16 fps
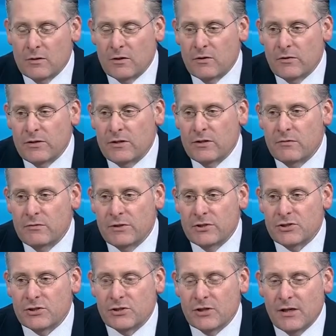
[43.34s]
the degree to
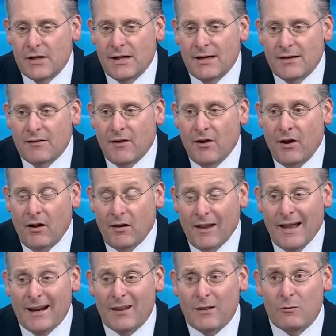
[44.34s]
which a
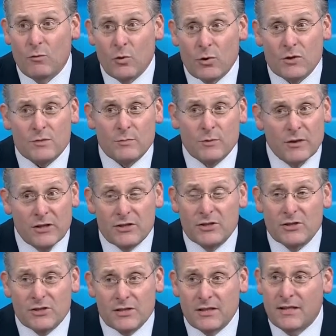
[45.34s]
lot of the worst
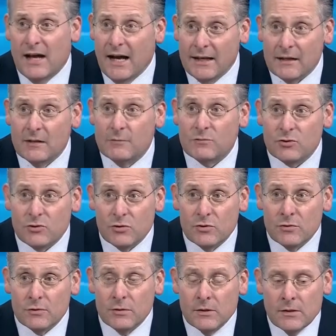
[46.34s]
predictions did not come
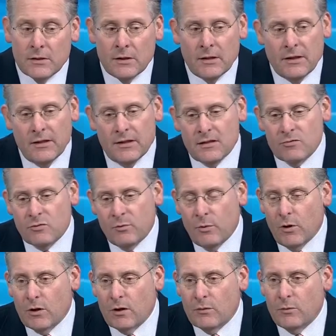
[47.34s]
true. It's
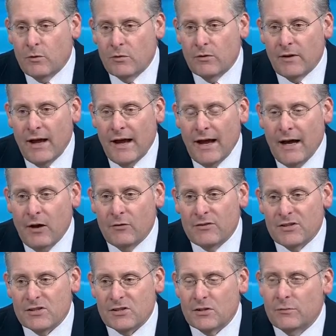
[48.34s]
remarkable how
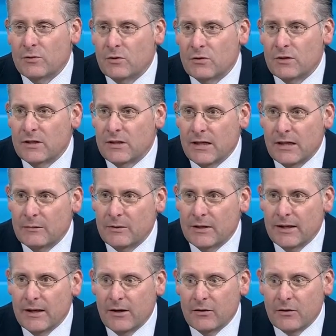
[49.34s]
this community came
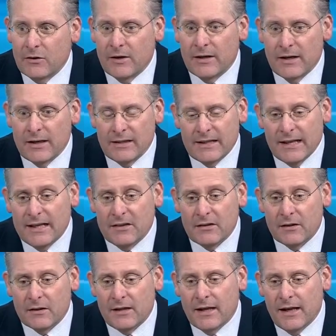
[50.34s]
together, and at the end
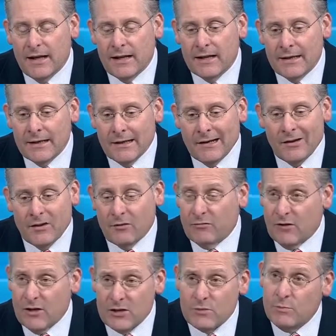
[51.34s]
of the day, the
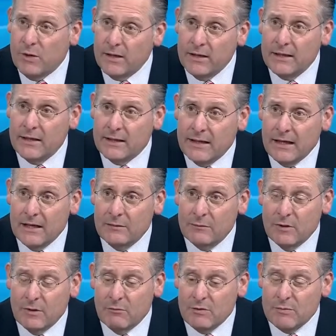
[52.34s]
fresh money that
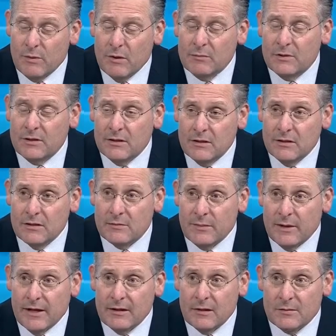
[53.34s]
came, that was pumped into this
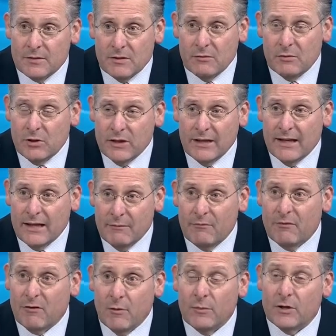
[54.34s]
bankruptcy, really
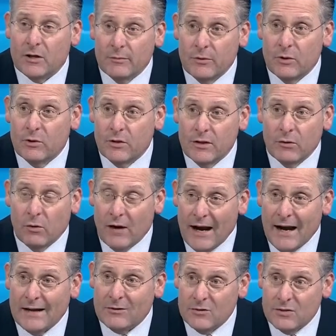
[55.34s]
came from the community or
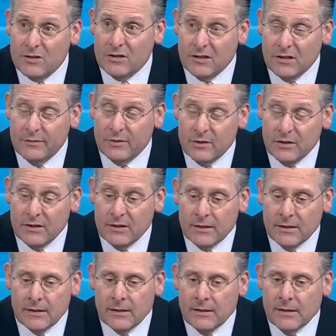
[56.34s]
actors in the
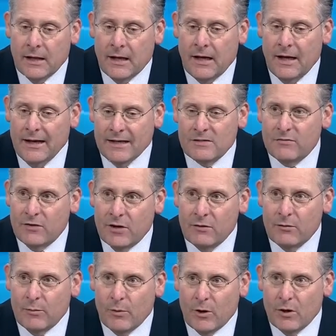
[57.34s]
community. It's
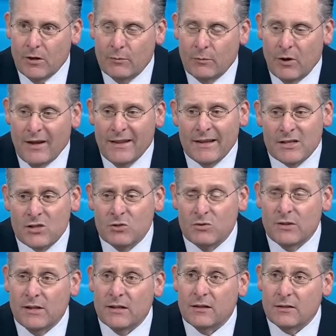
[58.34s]
very remarkable. I think it's
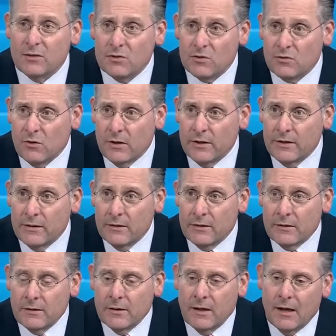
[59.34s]
uniquely Detroit.
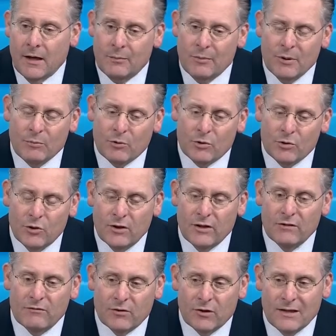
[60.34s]
People are
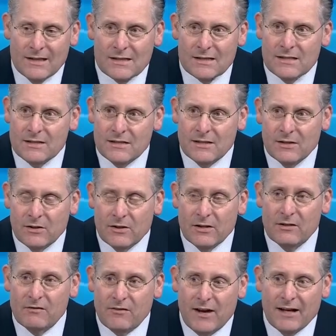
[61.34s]
looking for lessons here,
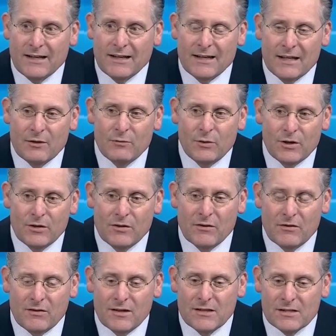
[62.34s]
and in fact, I think one of
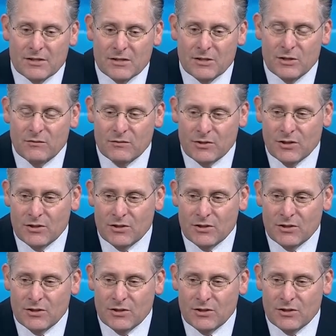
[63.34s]
the things that Chief